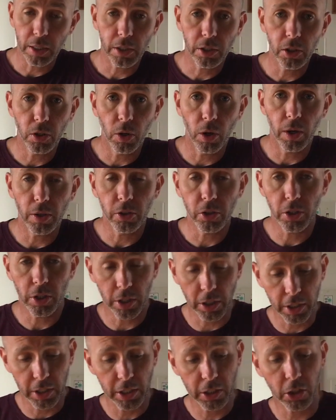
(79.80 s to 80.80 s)
you're
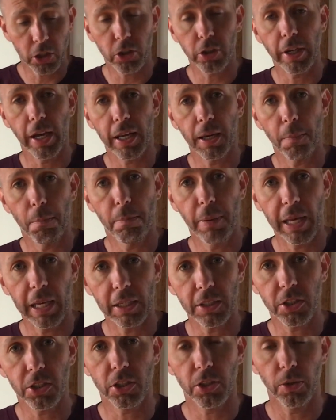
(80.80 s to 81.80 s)
going to need to create a
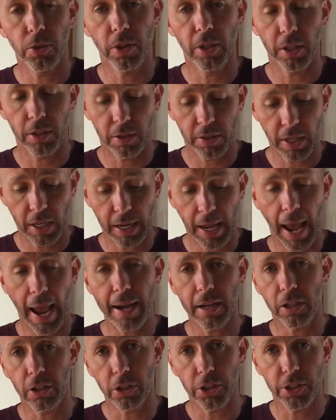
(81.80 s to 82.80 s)
base so that it
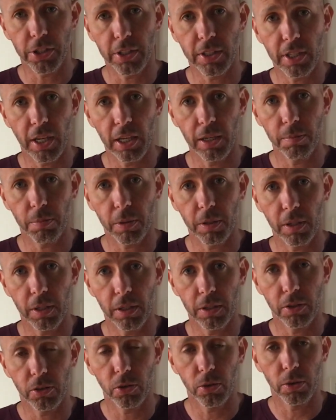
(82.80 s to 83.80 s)
anchors the tape
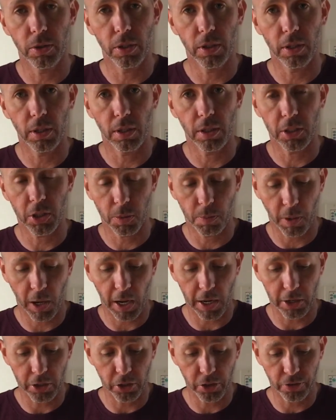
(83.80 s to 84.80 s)
into a
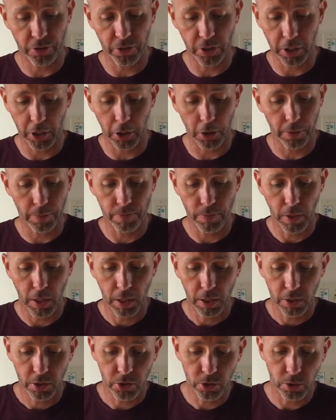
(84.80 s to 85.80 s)
spot on your finger.
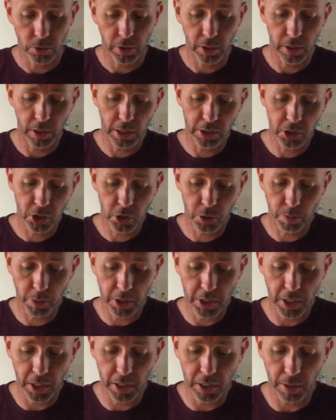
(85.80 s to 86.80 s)
So let's just
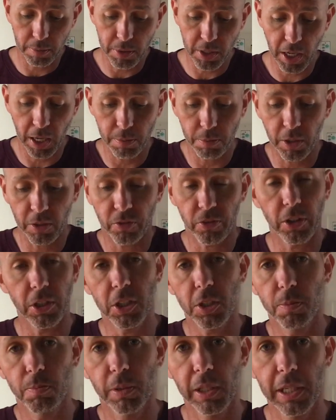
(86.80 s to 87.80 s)
pretend I'm taping for a
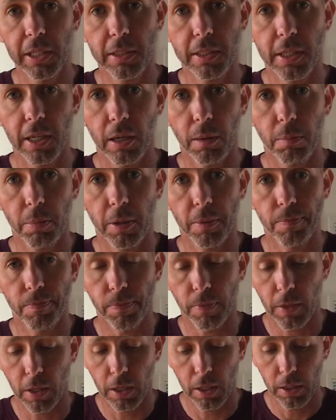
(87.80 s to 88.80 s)
split tip,
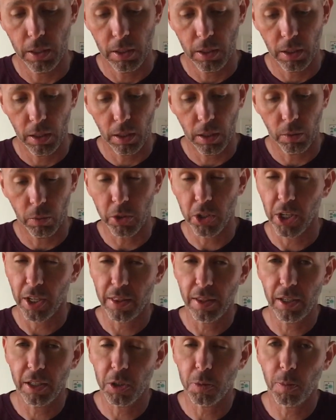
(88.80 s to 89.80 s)
which I
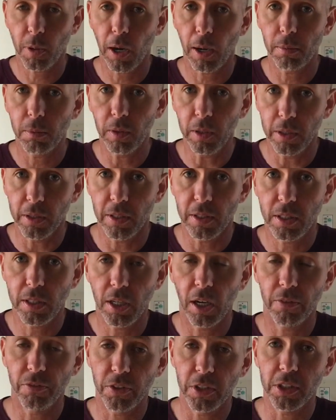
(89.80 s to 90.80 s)
think is probably the
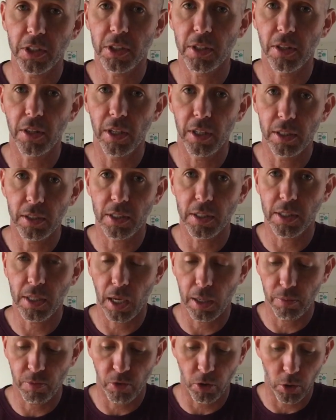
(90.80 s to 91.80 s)
toughest thing to
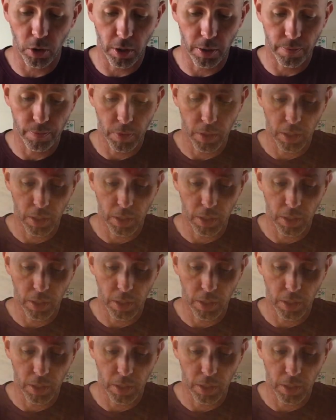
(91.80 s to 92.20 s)
tape for.